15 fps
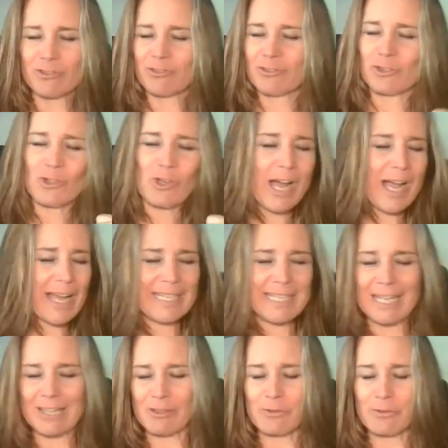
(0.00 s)
trying to
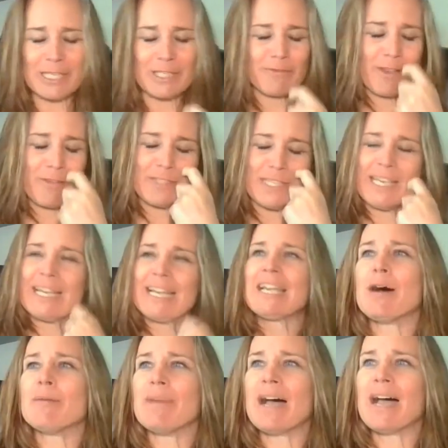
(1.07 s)
get through this 50
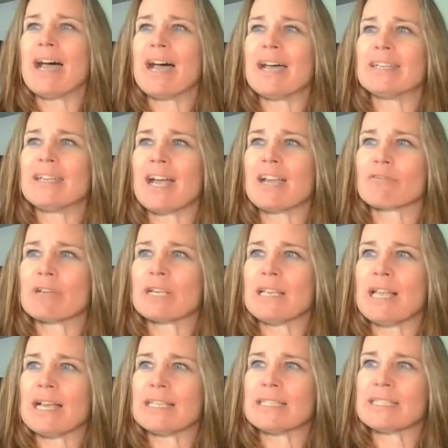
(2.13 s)
um, and i
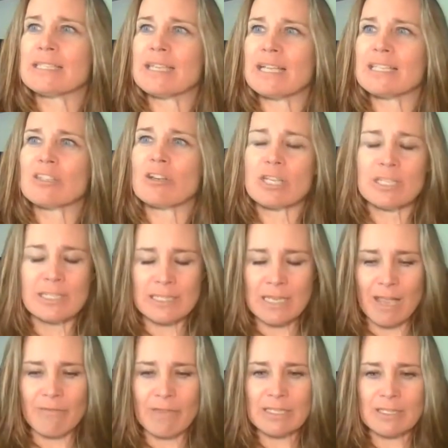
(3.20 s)
realized i started to
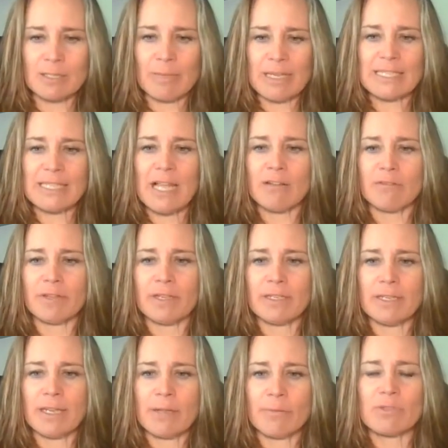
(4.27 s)
dive into myself
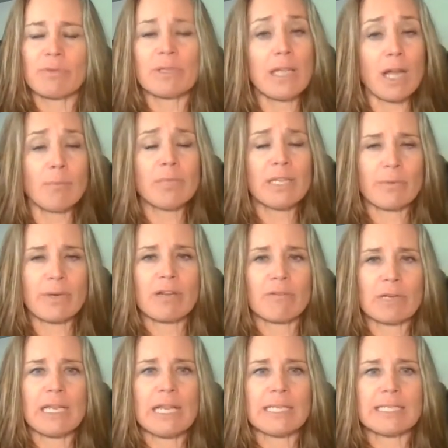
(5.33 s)
and it was really humbling when i
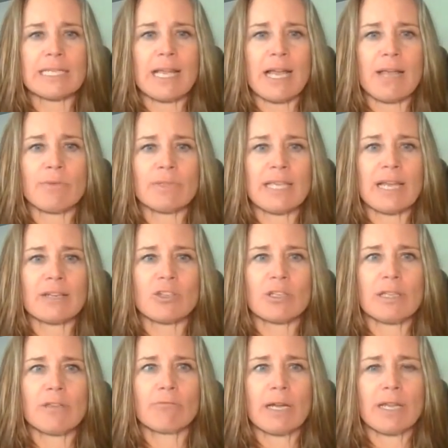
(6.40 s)
realized that i was
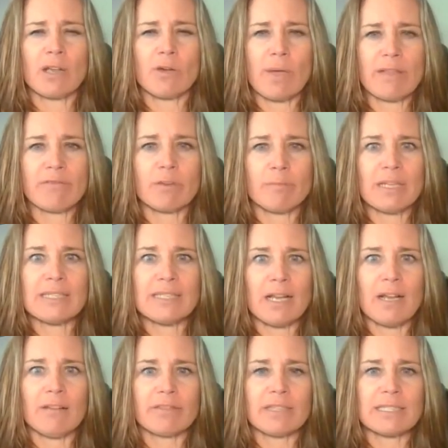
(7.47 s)
actually running away from
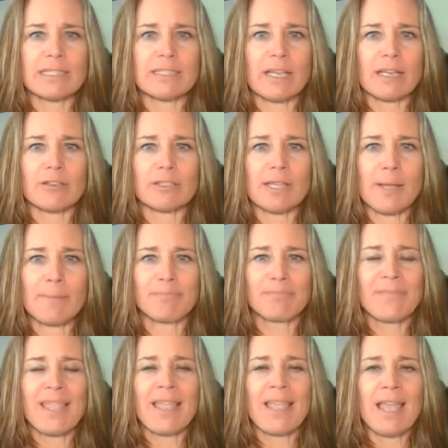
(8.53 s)
myself this entire time
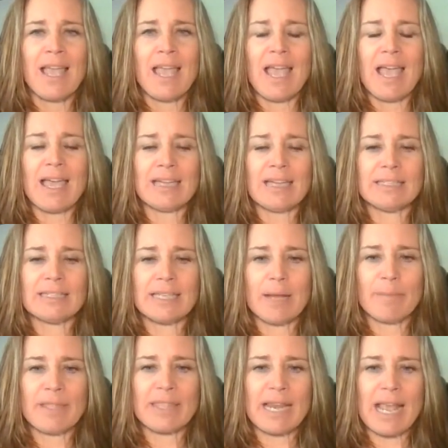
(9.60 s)
and
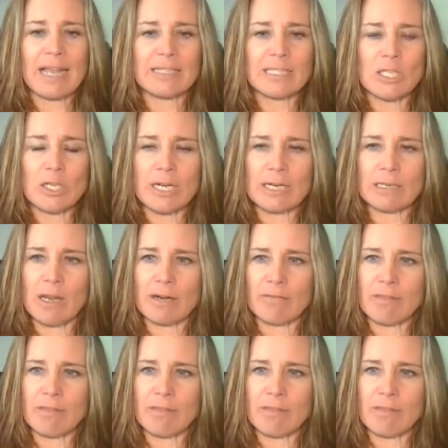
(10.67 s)
um, and I had to look at a lot of